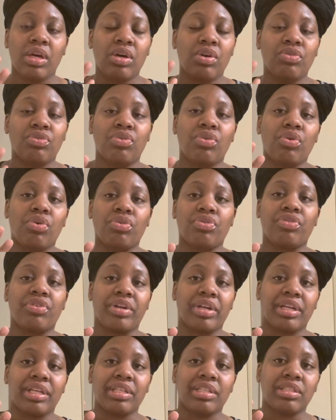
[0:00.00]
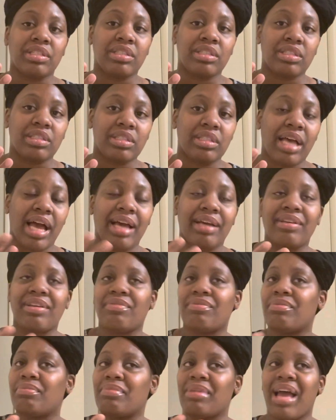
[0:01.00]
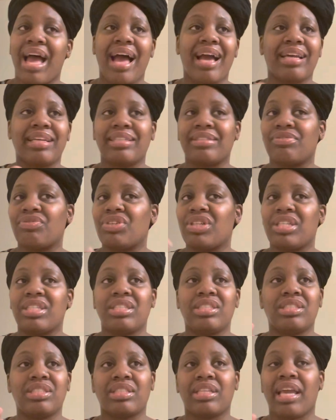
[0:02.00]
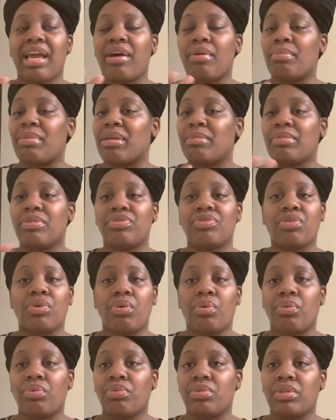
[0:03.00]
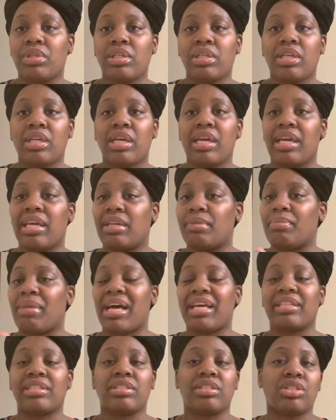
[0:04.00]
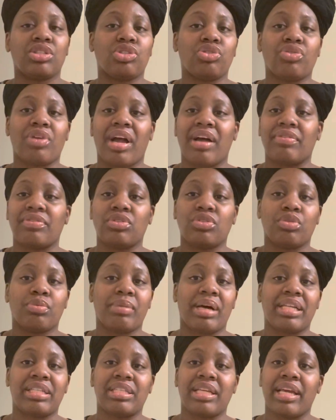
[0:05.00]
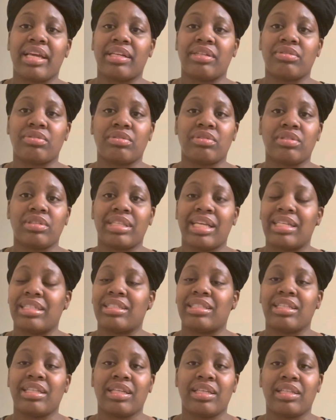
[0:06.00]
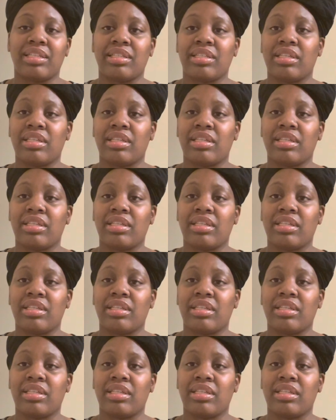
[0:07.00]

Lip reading: Four friends. I can really just count maybe four. And my subscribers on my channel. That's it.